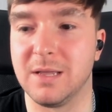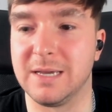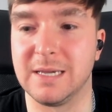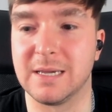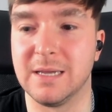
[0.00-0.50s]

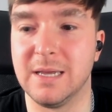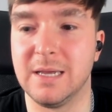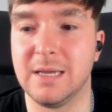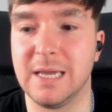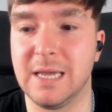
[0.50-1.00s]
like
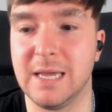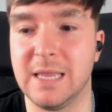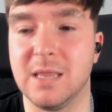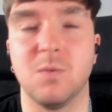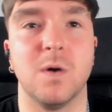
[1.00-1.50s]

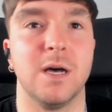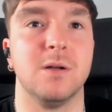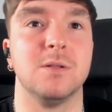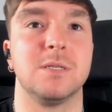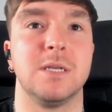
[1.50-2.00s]
in the world.